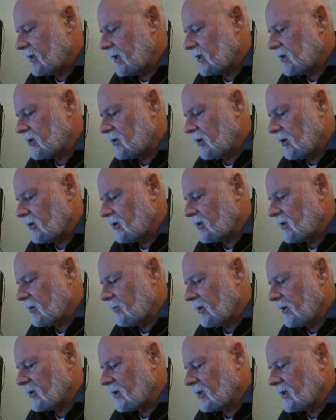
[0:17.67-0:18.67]
It's not as
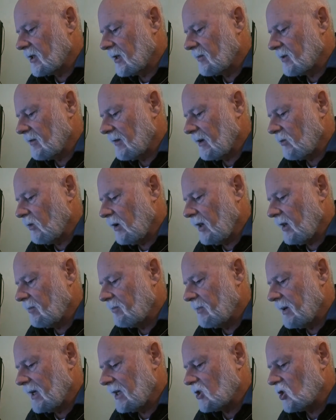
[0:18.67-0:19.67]
simple as it seems. In fact, one of the
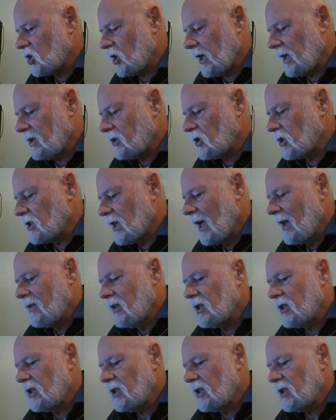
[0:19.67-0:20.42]
biggest challenges,